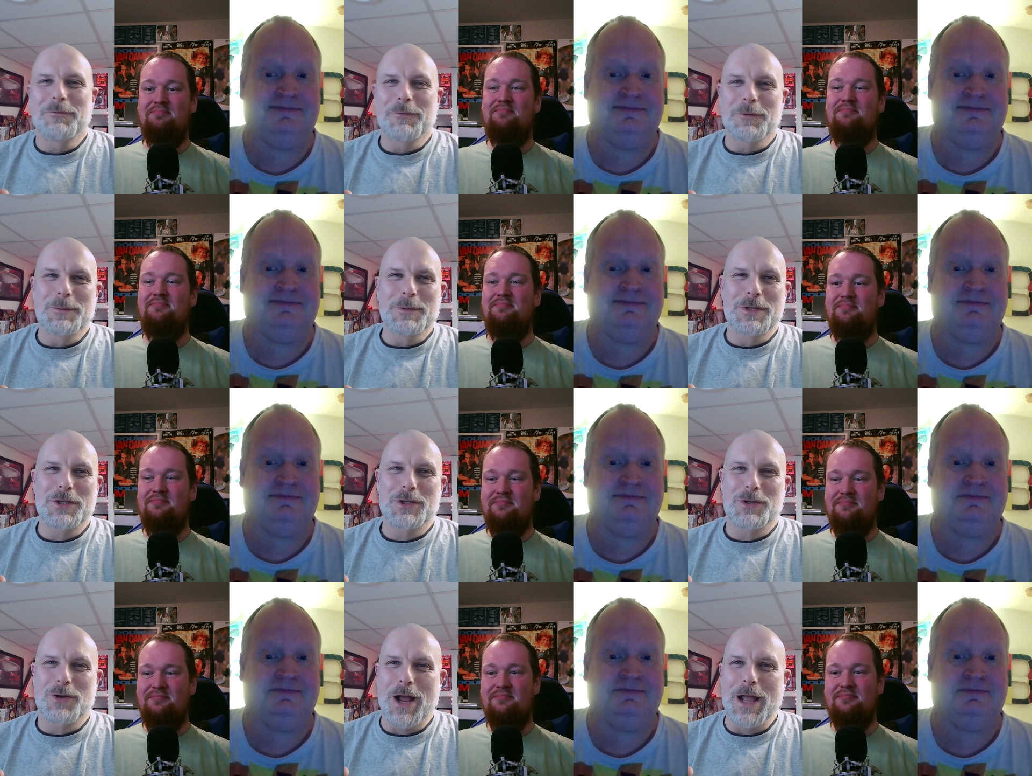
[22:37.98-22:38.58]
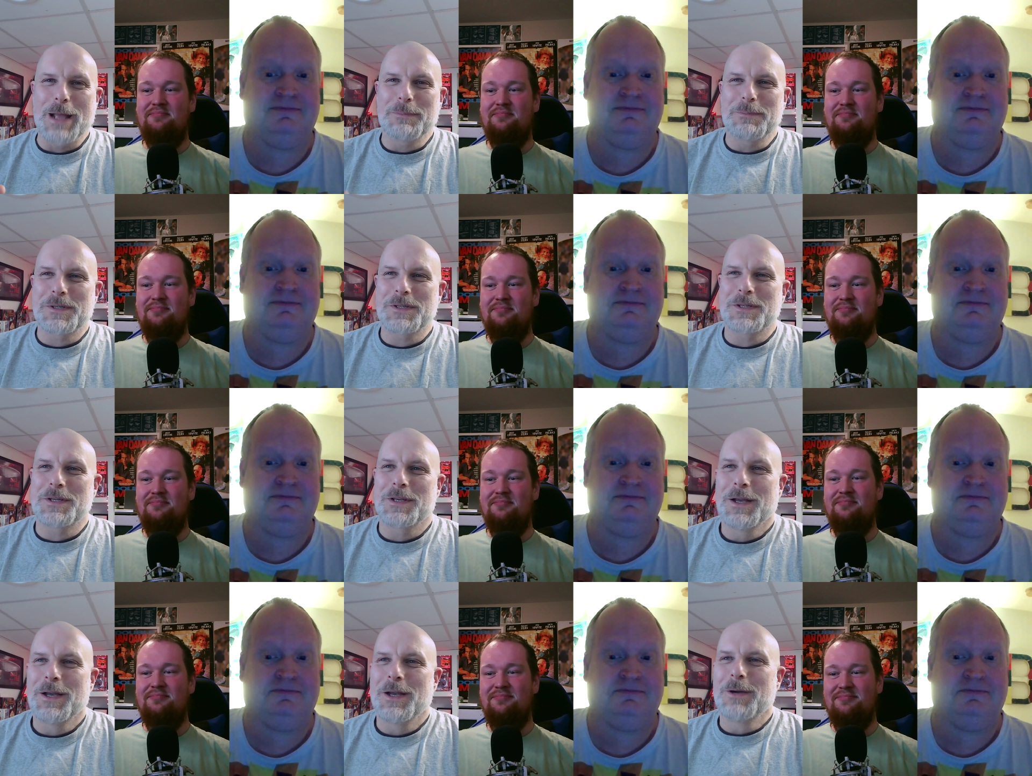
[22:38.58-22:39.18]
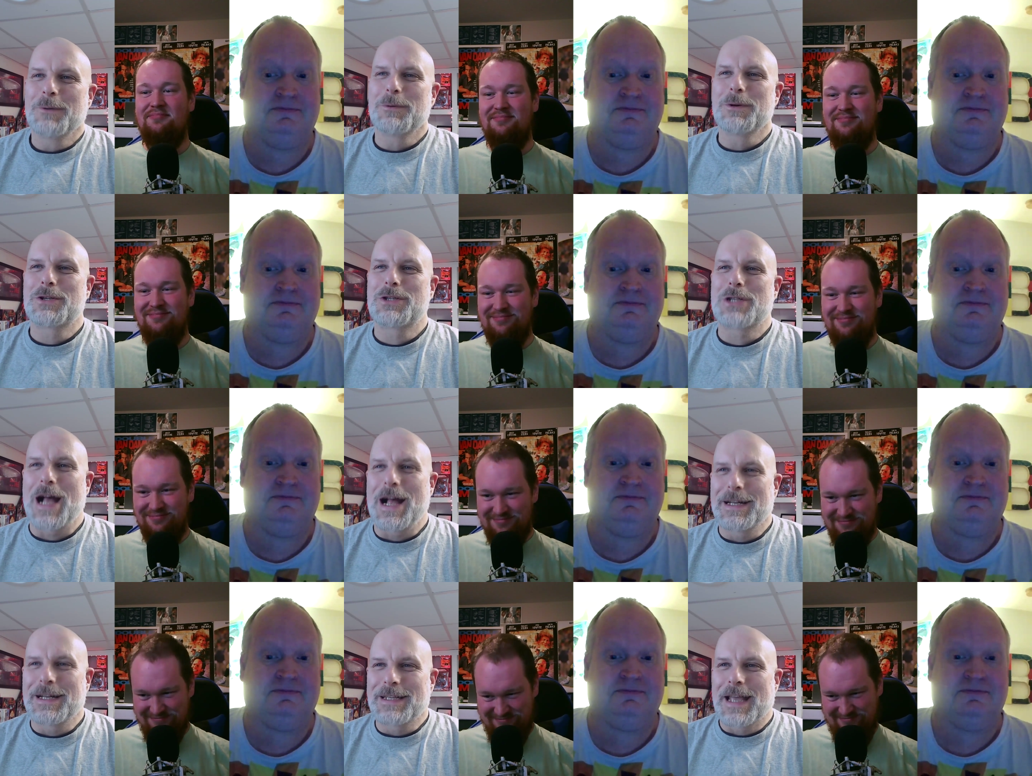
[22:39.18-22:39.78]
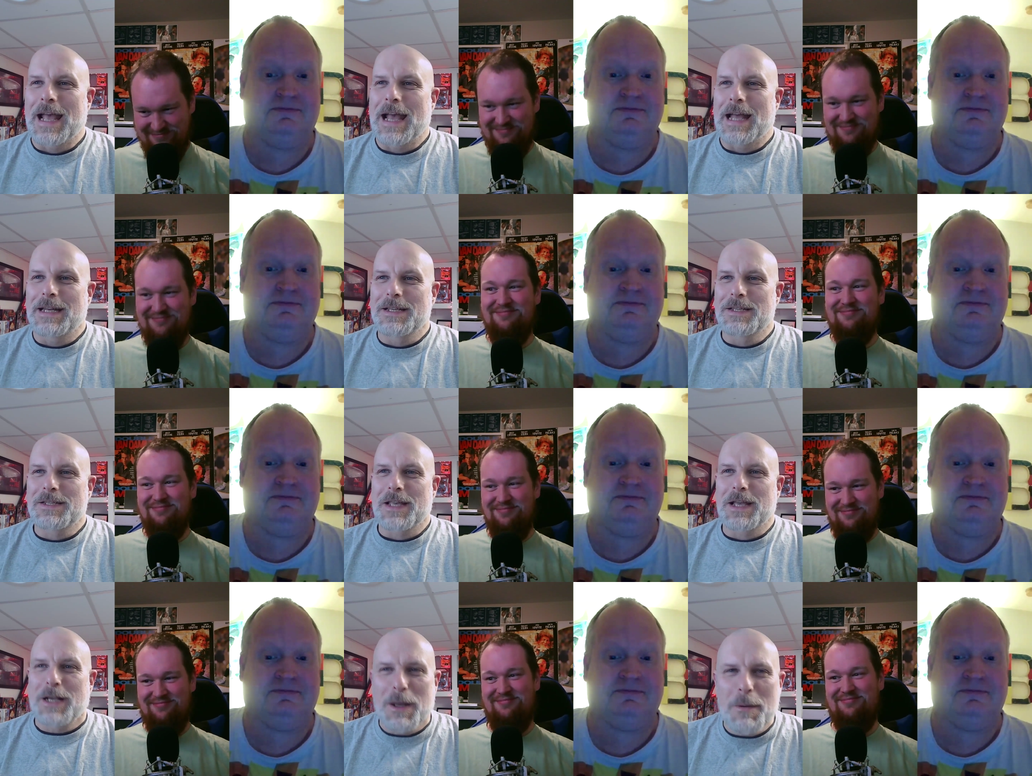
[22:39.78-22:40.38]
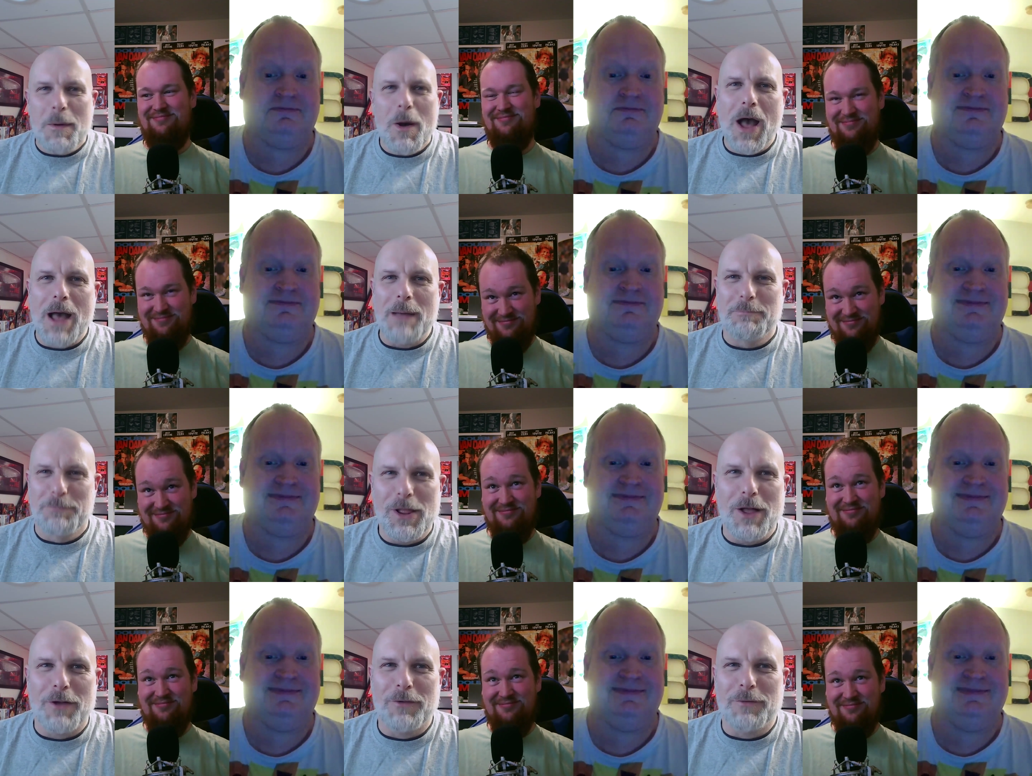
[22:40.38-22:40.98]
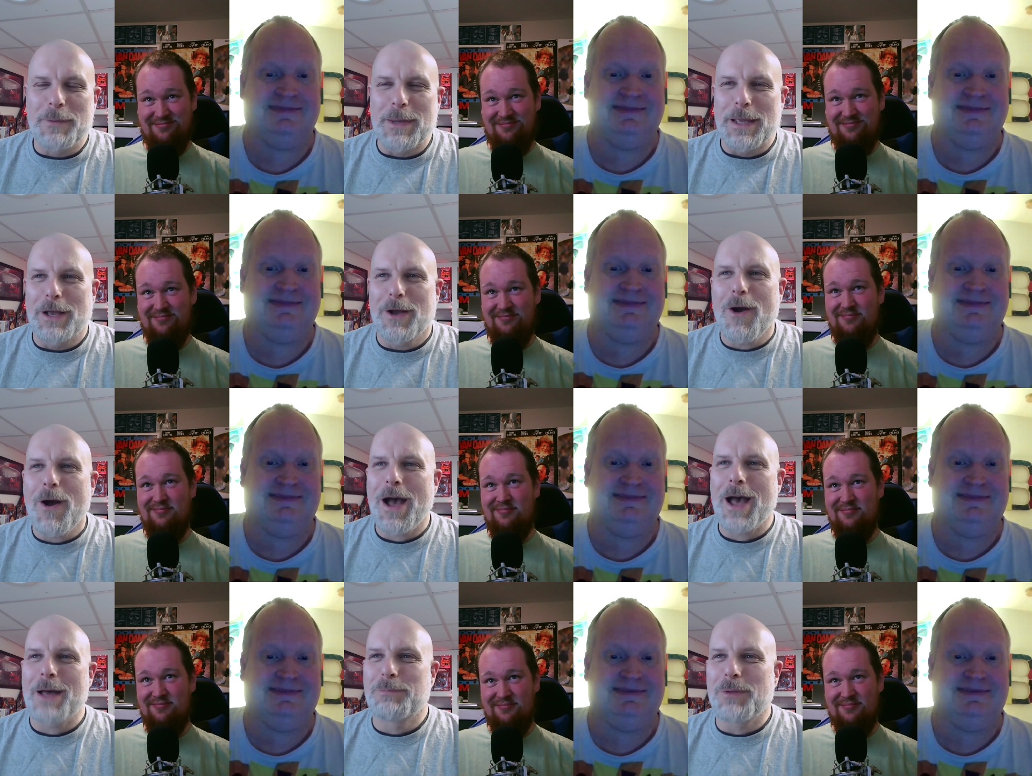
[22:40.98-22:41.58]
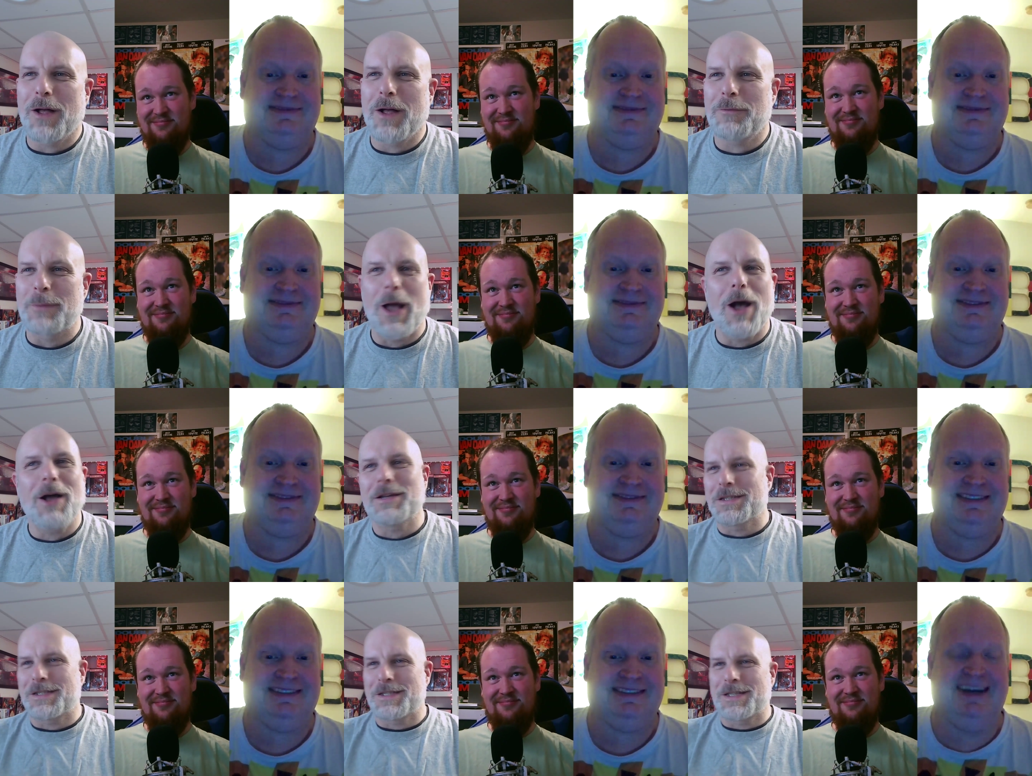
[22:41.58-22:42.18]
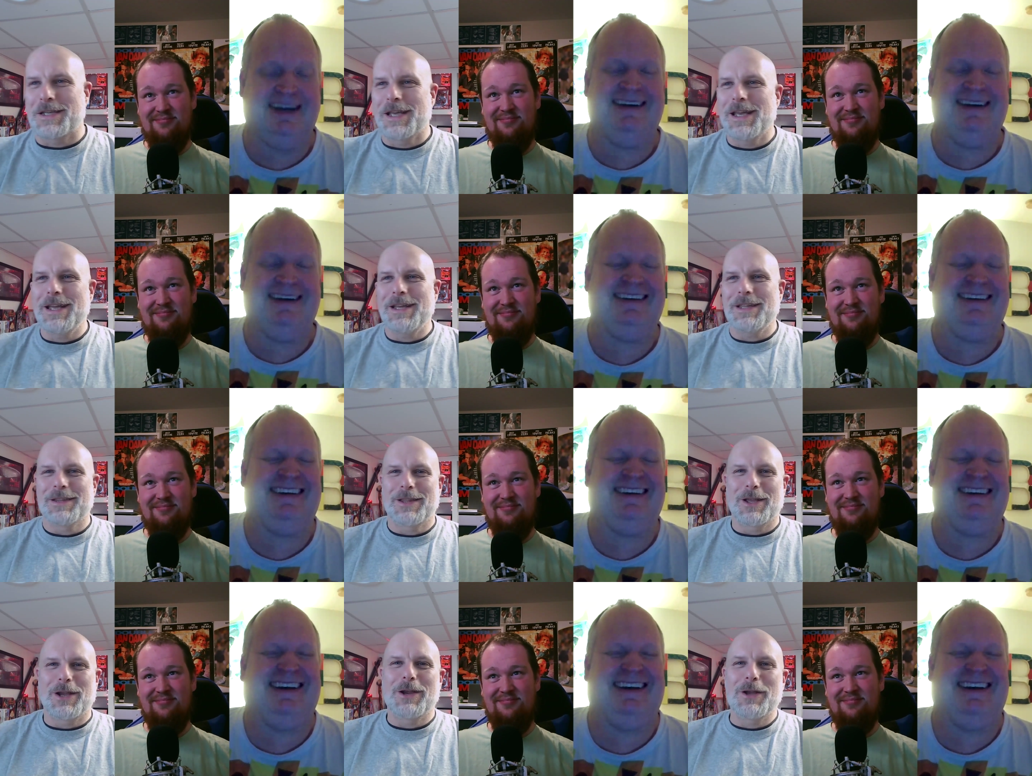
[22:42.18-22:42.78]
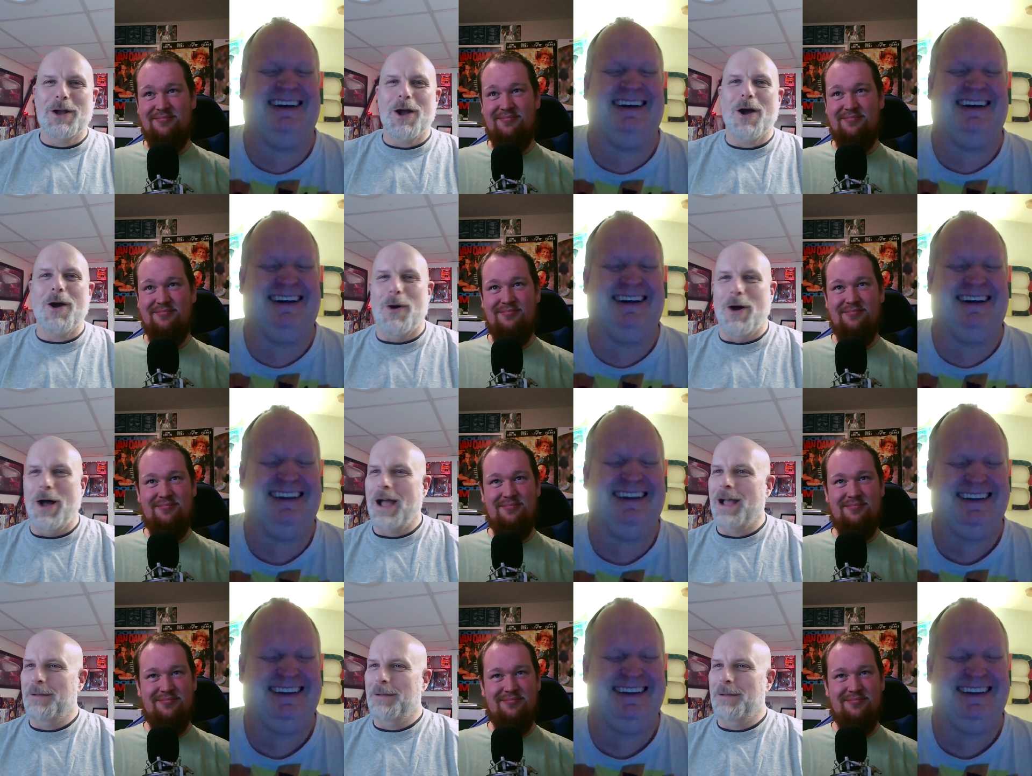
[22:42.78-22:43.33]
Speaker 1: from Stripes where John Candy's like, "Come on, bluff me. Go ahead, bluff me. I, see, there you go." I,